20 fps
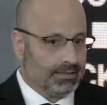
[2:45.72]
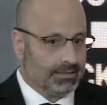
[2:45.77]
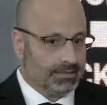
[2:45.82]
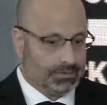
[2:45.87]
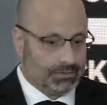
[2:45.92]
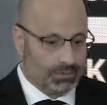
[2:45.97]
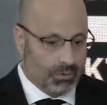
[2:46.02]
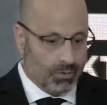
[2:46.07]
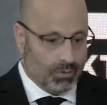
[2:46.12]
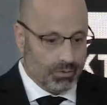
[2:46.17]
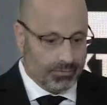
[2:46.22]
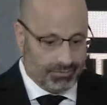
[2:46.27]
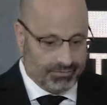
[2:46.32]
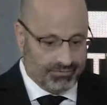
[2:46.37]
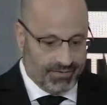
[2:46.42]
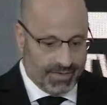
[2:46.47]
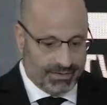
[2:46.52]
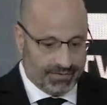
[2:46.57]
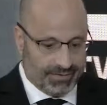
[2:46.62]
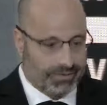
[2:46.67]
sole
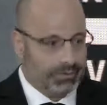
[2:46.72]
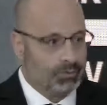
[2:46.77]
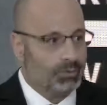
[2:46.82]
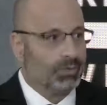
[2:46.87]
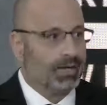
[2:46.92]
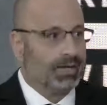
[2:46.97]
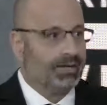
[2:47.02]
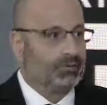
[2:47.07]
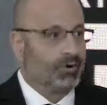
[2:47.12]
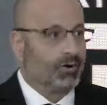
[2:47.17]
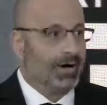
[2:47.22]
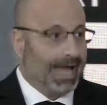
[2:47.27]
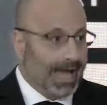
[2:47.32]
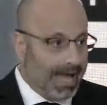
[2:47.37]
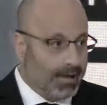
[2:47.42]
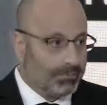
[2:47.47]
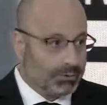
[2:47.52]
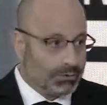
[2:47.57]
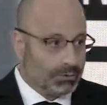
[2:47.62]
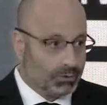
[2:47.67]
fact that you're
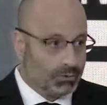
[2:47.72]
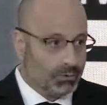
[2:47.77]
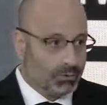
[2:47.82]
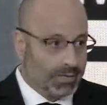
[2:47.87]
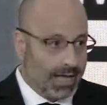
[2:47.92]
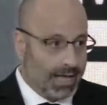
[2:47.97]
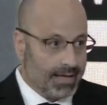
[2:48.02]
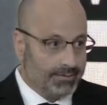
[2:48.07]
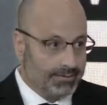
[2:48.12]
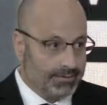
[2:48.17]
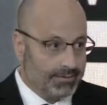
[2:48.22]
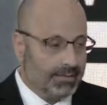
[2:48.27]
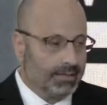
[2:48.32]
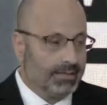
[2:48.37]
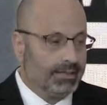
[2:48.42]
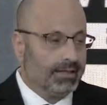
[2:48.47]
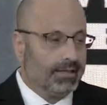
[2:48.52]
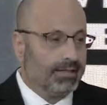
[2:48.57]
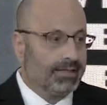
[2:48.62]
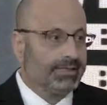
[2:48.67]
able to do that,
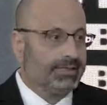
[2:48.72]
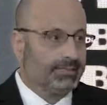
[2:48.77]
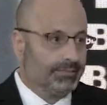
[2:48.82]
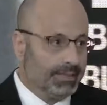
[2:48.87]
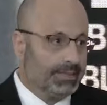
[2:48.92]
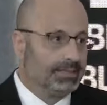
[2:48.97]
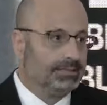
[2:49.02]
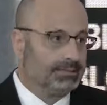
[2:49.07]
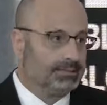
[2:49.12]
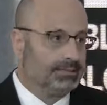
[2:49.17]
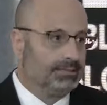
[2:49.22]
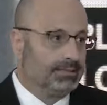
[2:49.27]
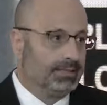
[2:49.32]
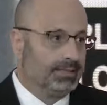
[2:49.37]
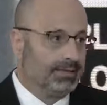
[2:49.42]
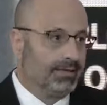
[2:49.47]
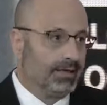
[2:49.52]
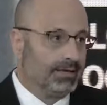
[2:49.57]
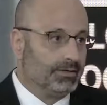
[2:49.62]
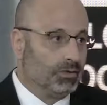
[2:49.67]
it means
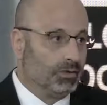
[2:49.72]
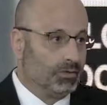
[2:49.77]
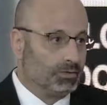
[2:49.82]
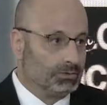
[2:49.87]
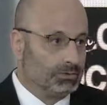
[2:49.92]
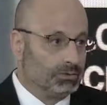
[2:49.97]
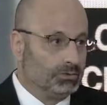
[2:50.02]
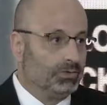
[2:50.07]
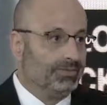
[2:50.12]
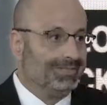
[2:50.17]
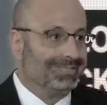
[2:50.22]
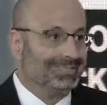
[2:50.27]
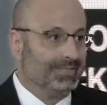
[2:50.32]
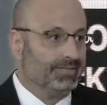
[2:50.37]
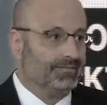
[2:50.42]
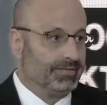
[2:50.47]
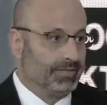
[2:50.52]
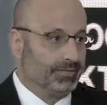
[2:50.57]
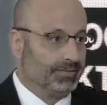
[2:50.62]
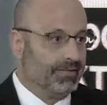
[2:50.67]
that they're yours. You
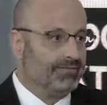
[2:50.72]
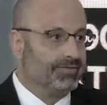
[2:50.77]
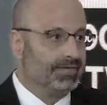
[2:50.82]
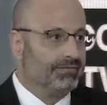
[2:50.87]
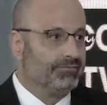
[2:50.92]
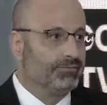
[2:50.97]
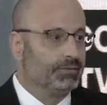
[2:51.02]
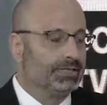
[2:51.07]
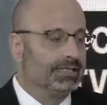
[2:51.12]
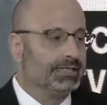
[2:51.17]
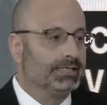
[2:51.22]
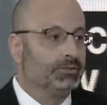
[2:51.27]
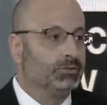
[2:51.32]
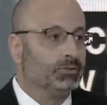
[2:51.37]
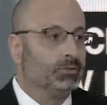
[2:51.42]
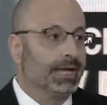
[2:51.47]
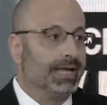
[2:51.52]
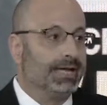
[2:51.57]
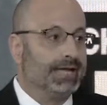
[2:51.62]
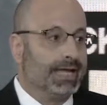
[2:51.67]
received them, even if you didn't
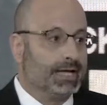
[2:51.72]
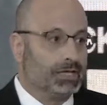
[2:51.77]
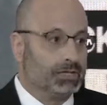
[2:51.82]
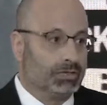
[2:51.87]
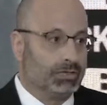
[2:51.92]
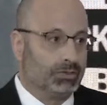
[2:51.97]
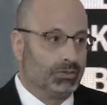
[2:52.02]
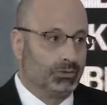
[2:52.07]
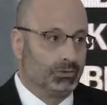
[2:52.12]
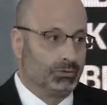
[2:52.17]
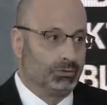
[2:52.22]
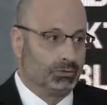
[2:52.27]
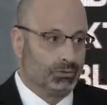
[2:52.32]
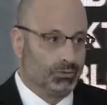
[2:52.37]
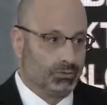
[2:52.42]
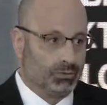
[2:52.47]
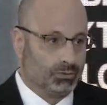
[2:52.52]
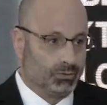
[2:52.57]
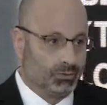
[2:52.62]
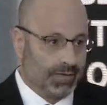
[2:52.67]
take any action
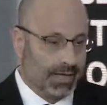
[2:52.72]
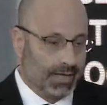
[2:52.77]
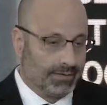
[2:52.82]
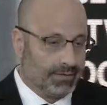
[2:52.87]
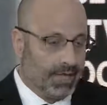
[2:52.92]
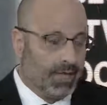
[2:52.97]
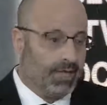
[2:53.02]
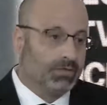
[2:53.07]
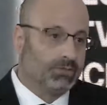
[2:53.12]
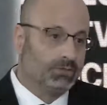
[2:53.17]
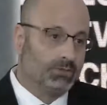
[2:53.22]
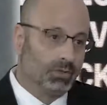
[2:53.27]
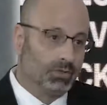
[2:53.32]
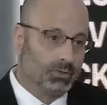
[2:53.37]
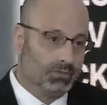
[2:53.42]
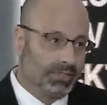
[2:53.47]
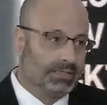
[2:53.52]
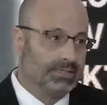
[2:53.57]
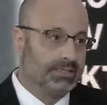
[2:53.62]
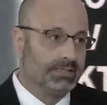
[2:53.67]
to do that.
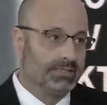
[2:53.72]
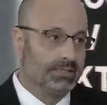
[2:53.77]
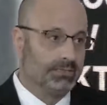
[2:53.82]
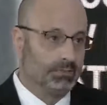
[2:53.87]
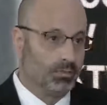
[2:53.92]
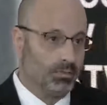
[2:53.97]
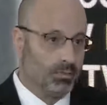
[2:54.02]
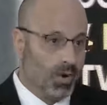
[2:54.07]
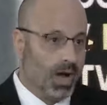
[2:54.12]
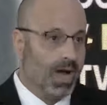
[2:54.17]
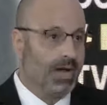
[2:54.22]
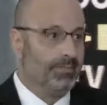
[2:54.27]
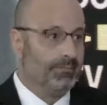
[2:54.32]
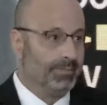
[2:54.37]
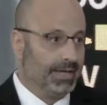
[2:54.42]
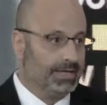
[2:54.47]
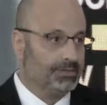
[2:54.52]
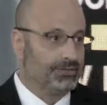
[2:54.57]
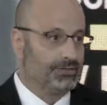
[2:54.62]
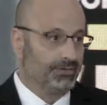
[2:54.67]
So this is one
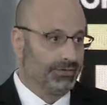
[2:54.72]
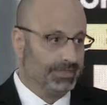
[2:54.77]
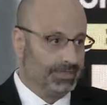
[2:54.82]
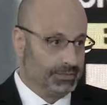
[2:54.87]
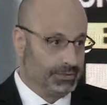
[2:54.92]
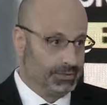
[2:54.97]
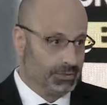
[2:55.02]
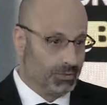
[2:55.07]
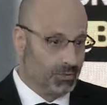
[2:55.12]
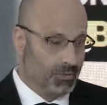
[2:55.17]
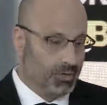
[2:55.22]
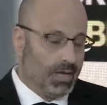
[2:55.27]
major issue.